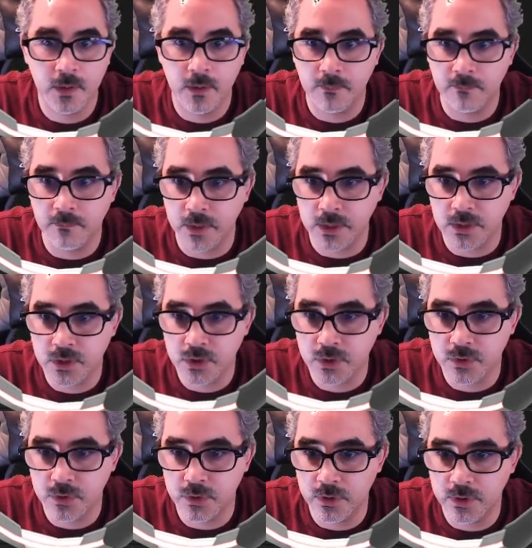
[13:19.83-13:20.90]
Make
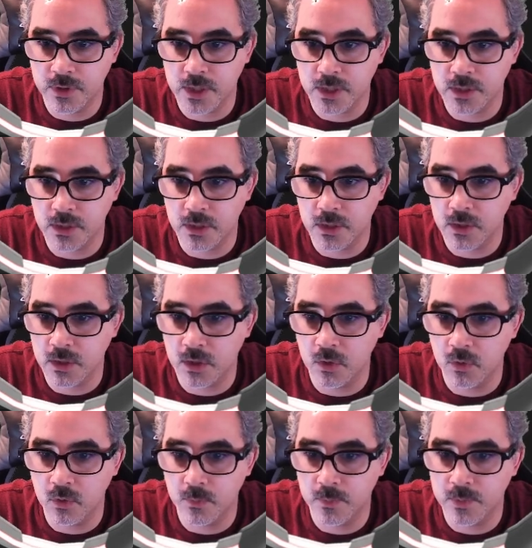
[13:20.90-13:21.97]
sure that
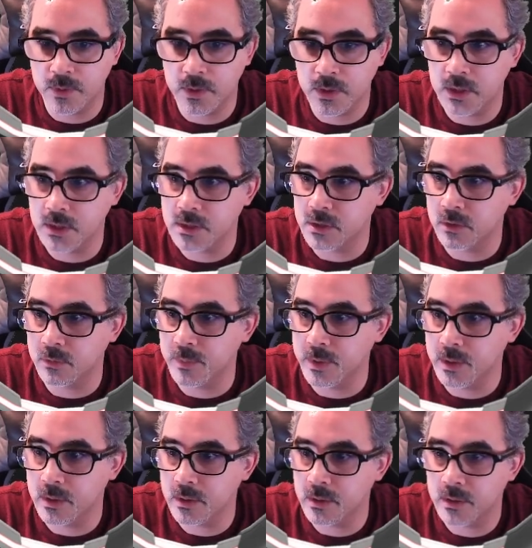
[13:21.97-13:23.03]
loop is
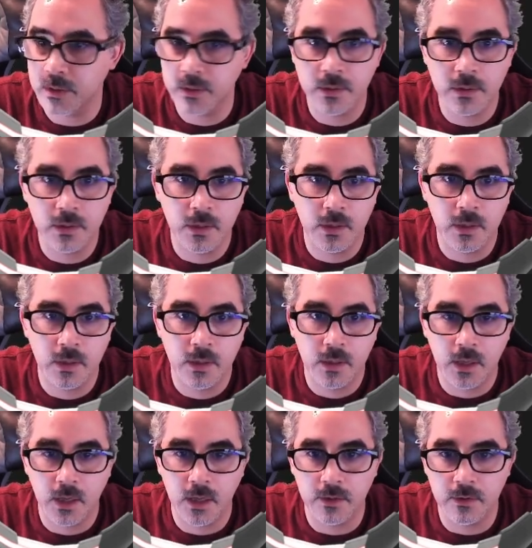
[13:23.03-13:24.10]
looping
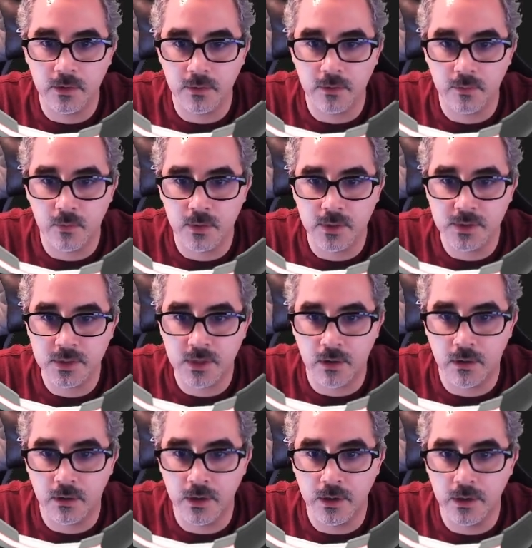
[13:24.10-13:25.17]
and the other ones
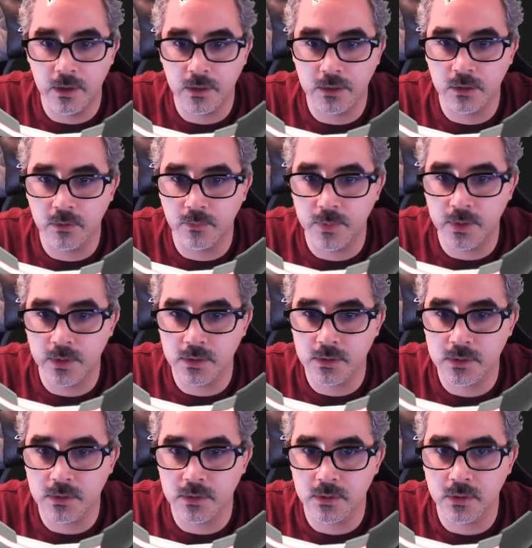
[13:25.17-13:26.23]
are not looping.
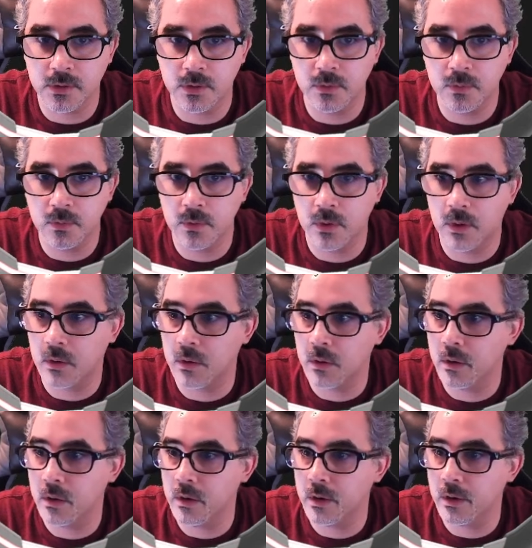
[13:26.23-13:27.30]
So you
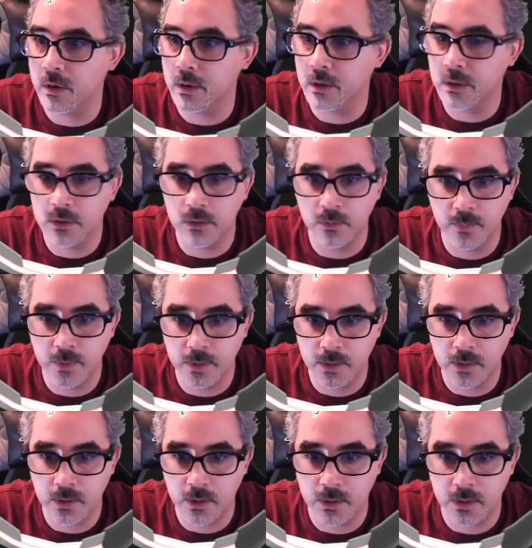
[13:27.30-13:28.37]
are not
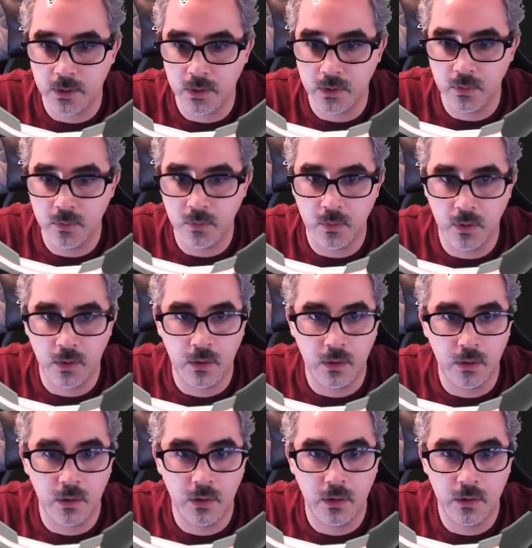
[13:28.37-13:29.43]
looping and you
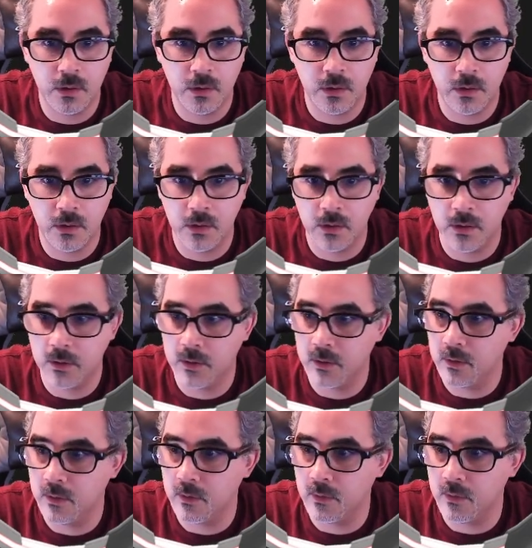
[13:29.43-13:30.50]
are
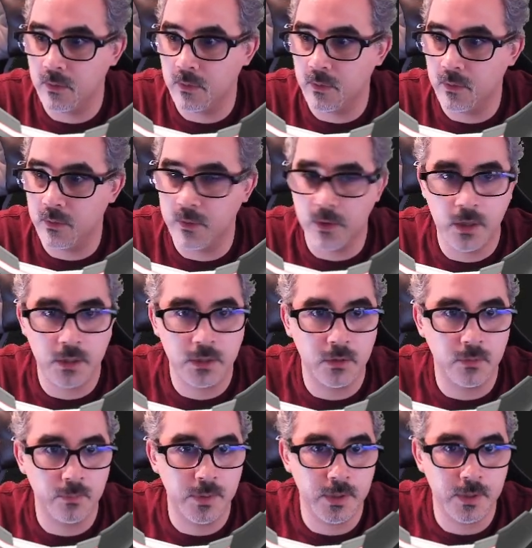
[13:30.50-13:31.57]
not
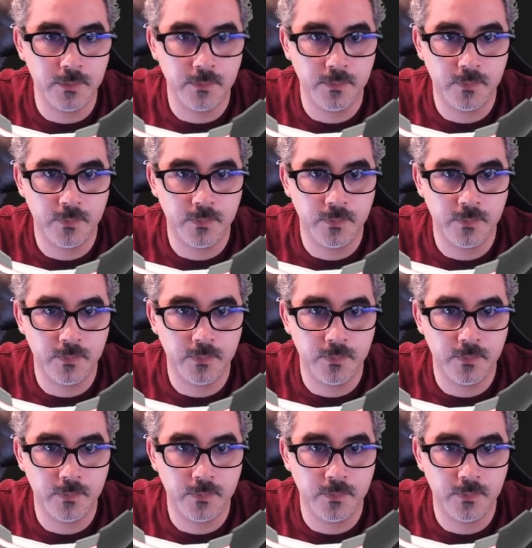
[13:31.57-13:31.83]
looping.